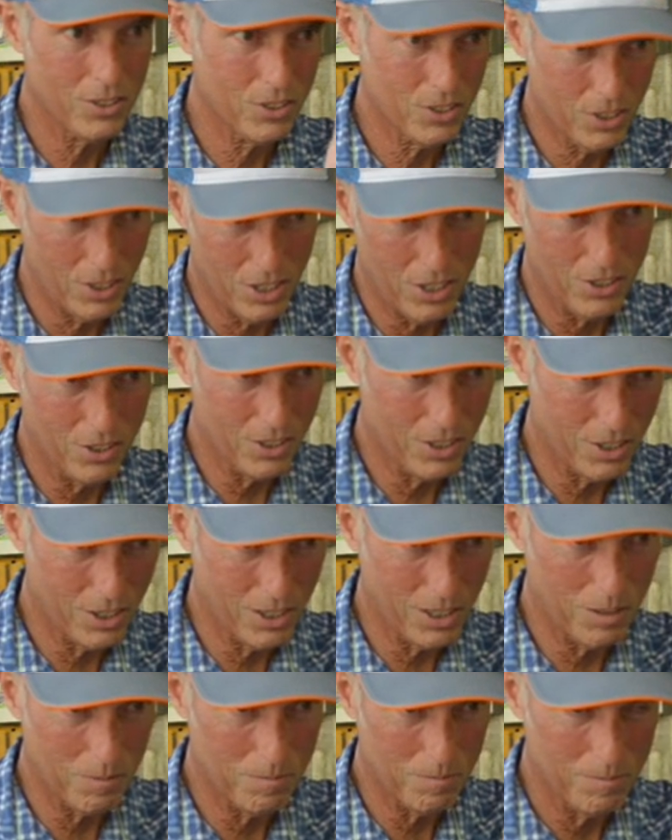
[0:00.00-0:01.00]
to scare the
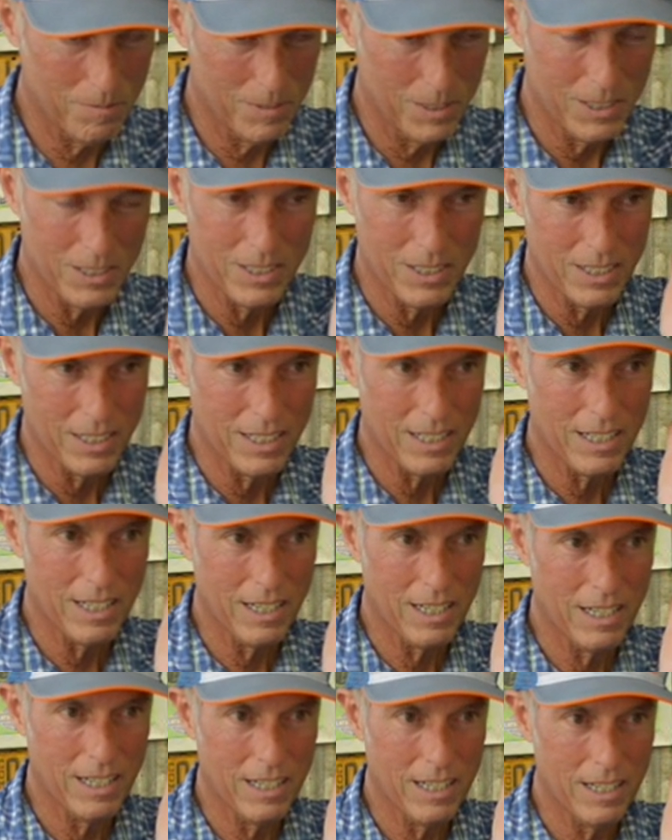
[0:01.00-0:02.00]
carp,
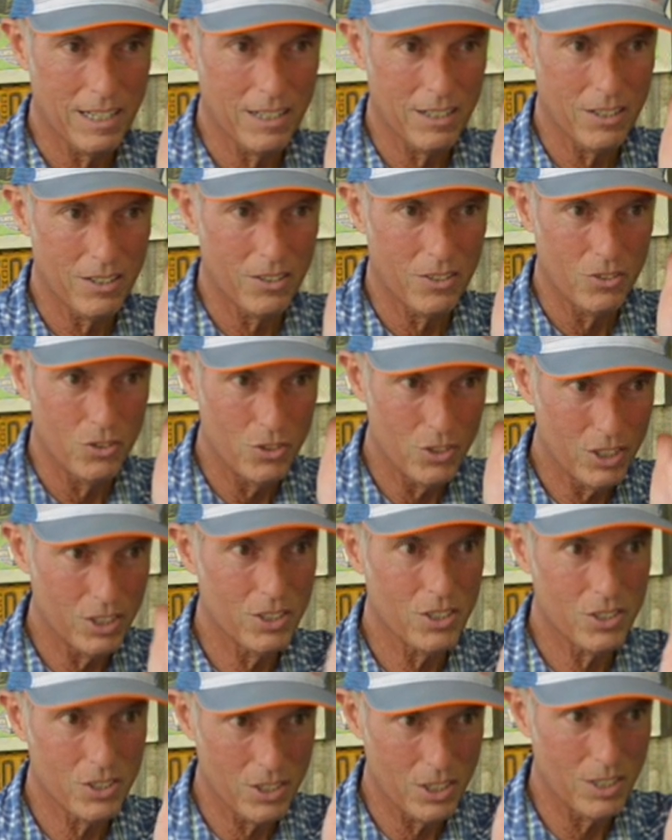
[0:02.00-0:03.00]
and you get
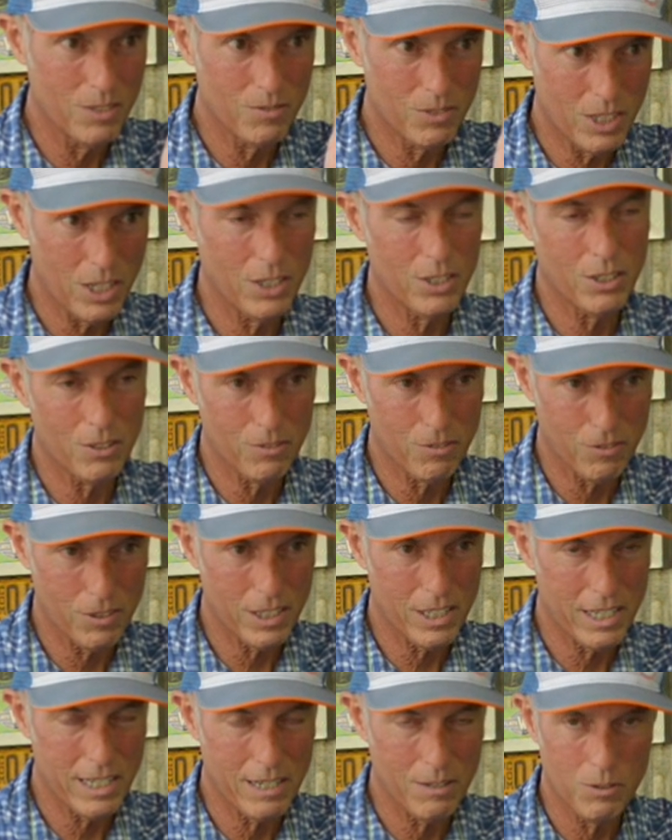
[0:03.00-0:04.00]
to see him take your
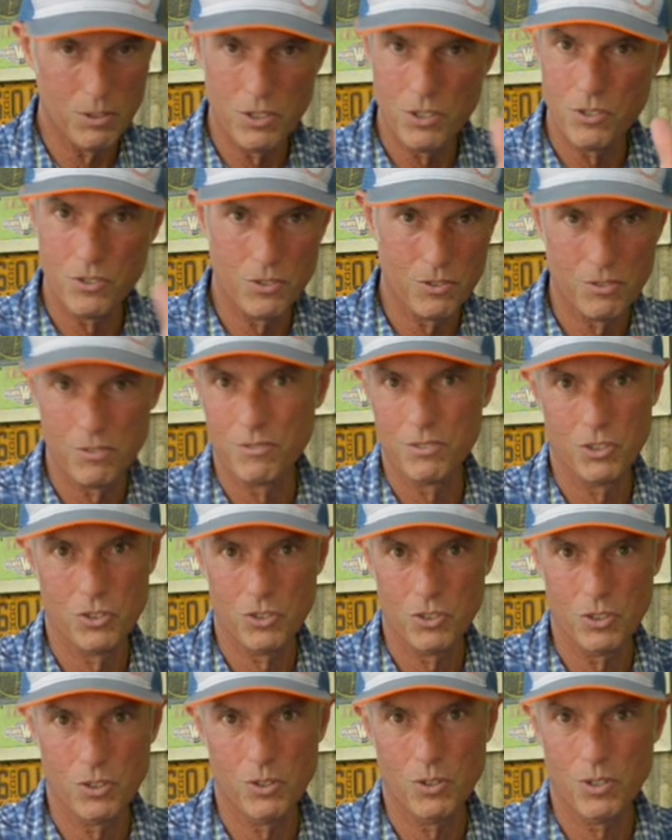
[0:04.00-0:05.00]
fly, which is
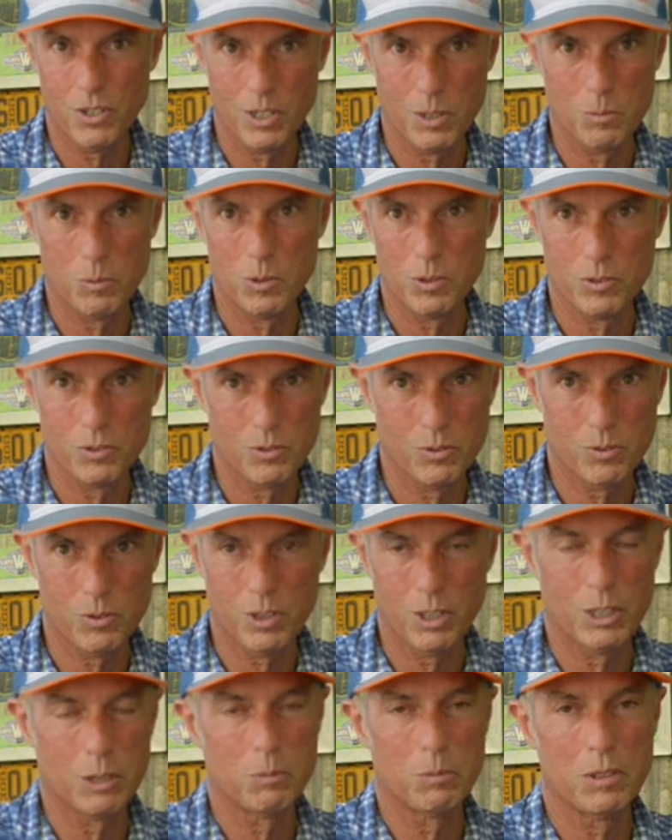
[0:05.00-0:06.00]
just incredible. It's
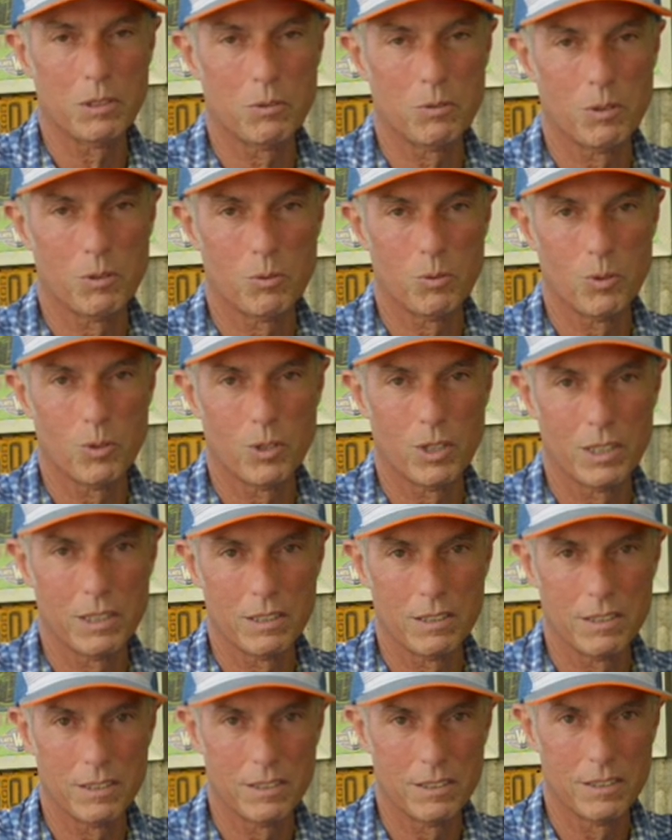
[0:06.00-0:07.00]
incredibly
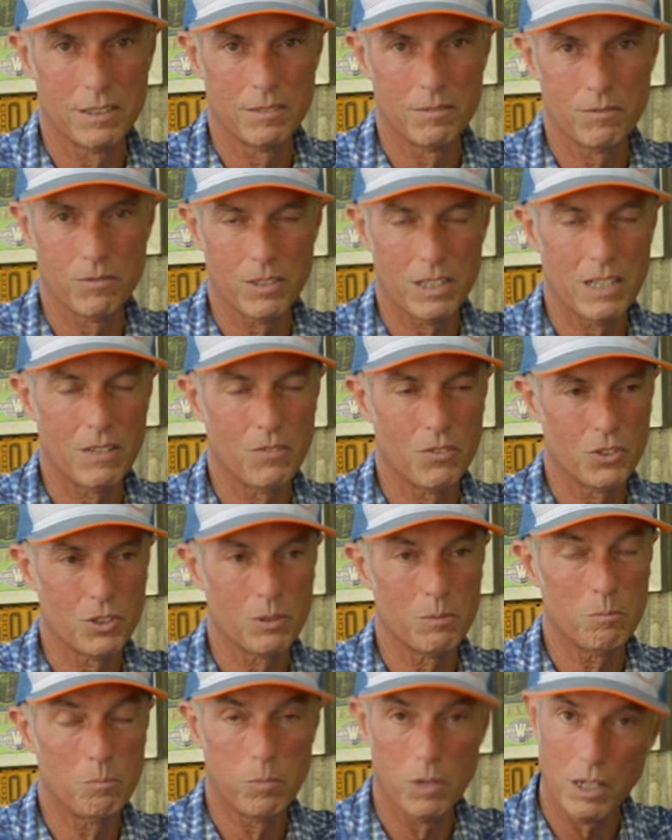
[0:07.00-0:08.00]
rewarding uh, fly
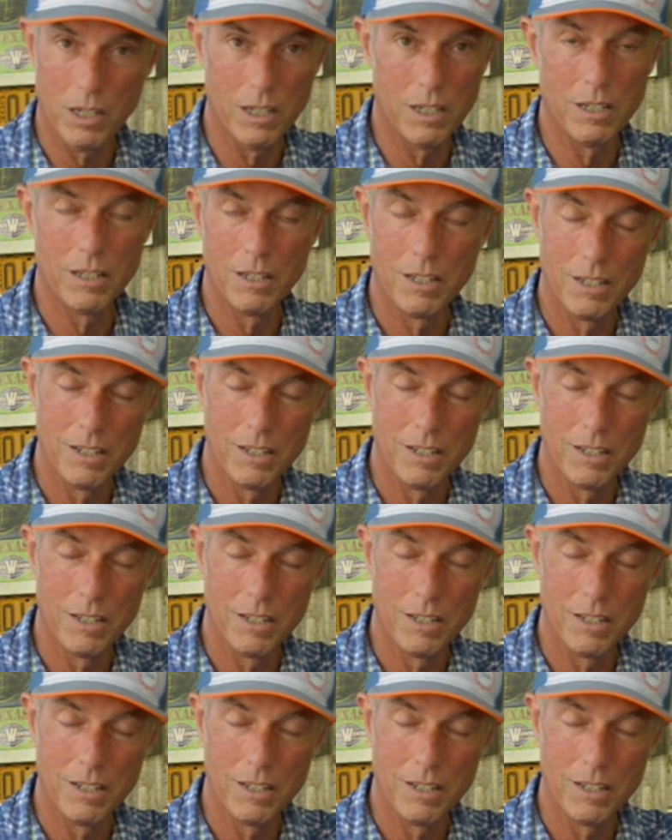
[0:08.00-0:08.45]
fishing, but